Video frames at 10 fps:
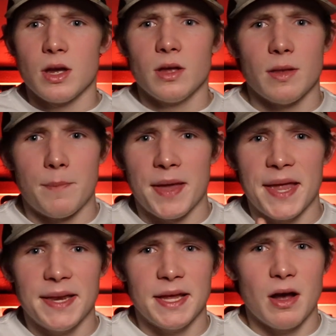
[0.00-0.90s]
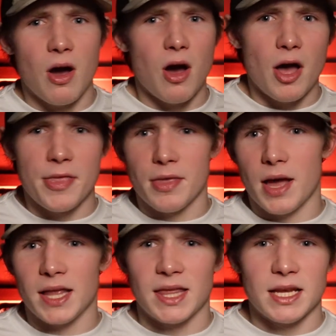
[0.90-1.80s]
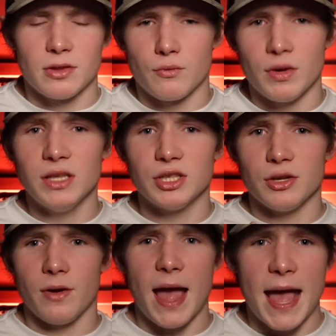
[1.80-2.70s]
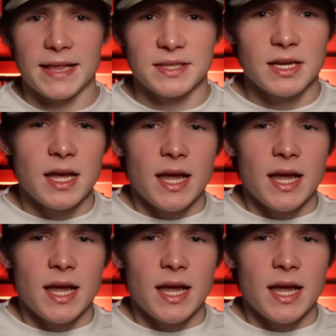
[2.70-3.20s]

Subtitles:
depending on, I think, the region you're at,